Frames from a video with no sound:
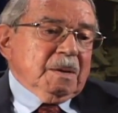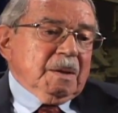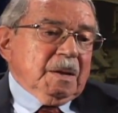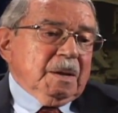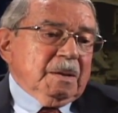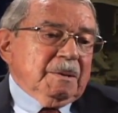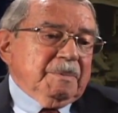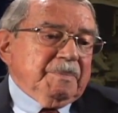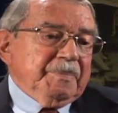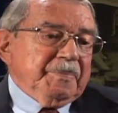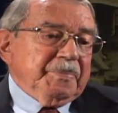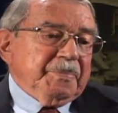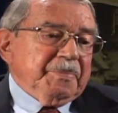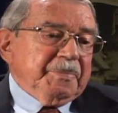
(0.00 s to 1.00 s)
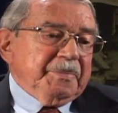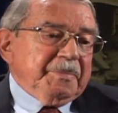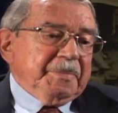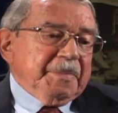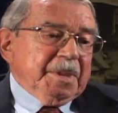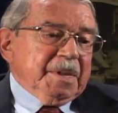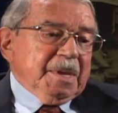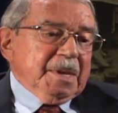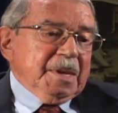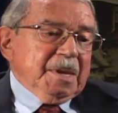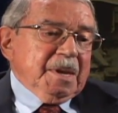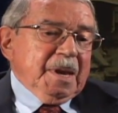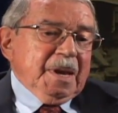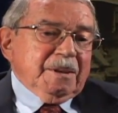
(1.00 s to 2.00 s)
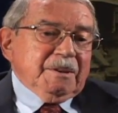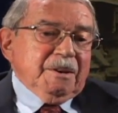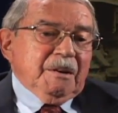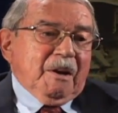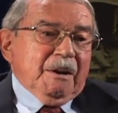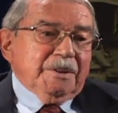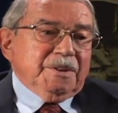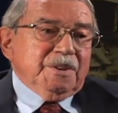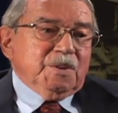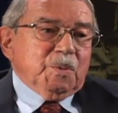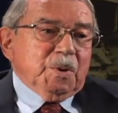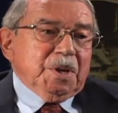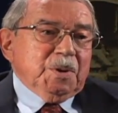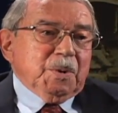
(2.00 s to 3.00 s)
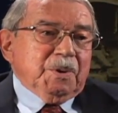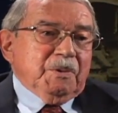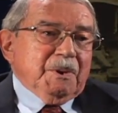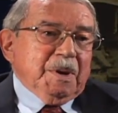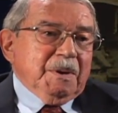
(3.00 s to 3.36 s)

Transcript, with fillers: um, you had gardens where you were